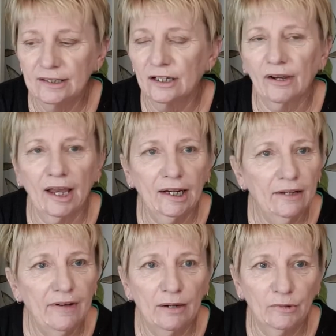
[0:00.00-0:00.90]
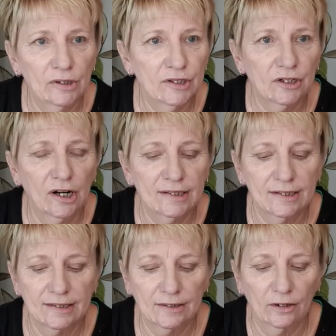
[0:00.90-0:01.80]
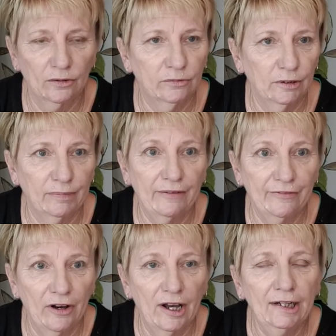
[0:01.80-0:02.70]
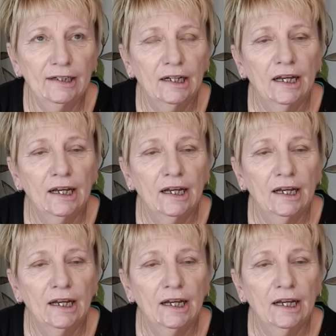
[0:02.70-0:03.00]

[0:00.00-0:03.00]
so any of our moisturizers would be fine.